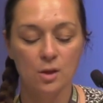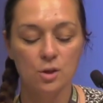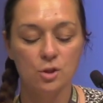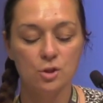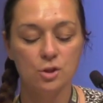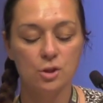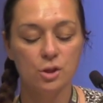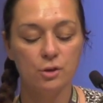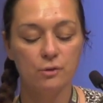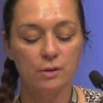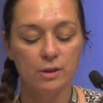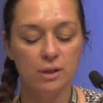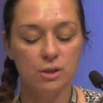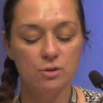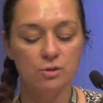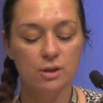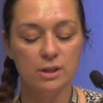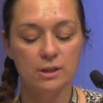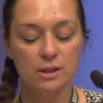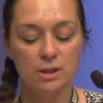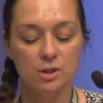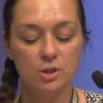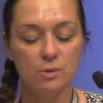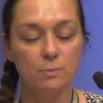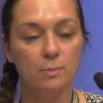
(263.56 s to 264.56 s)
During the
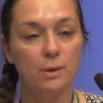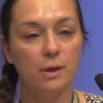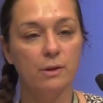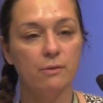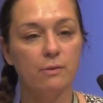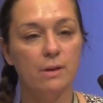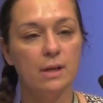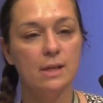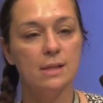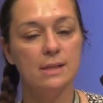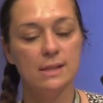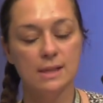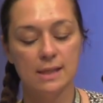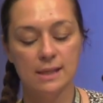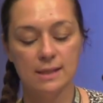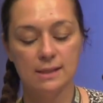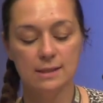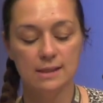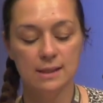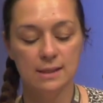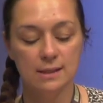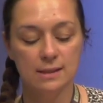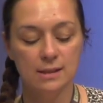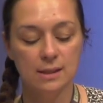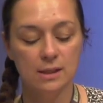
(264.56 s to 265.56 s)
transition period,
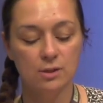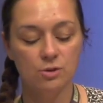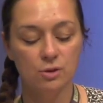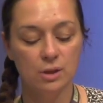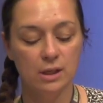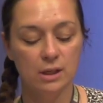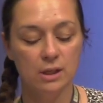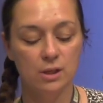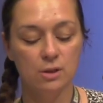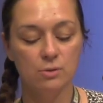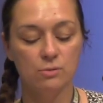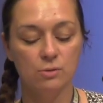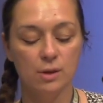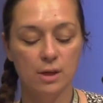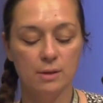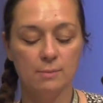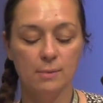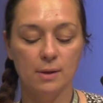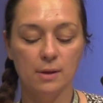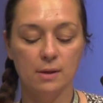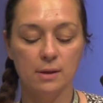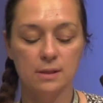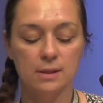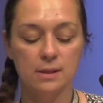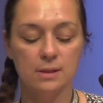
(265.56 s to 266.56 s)
existing EU
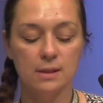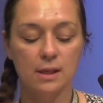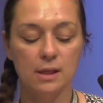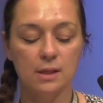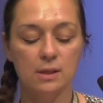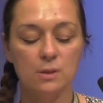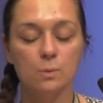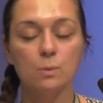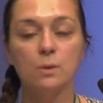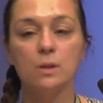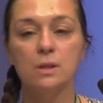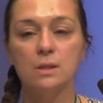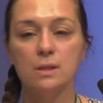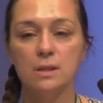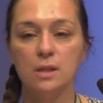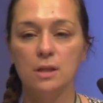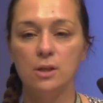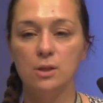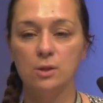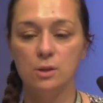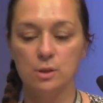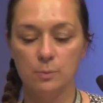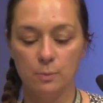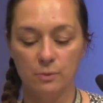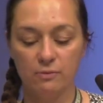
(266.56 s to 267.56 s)
trademark and designs will
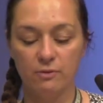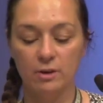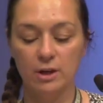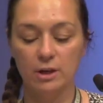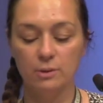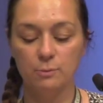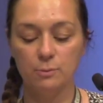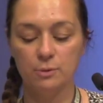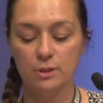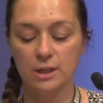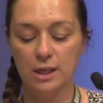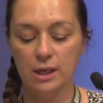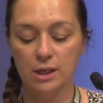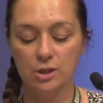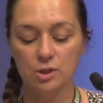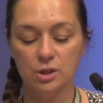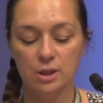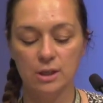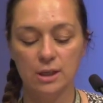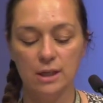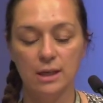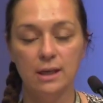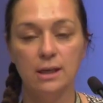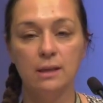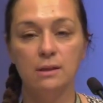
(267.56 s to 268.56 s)
continue to provide
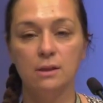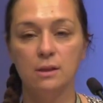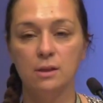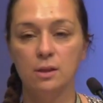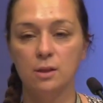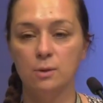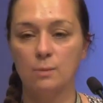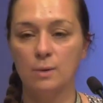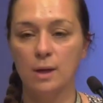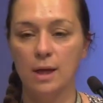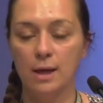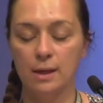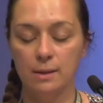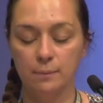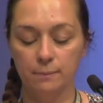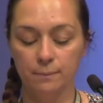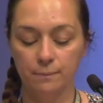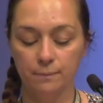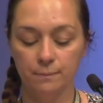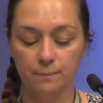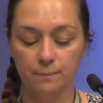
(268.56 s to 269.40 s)
protection in the UK.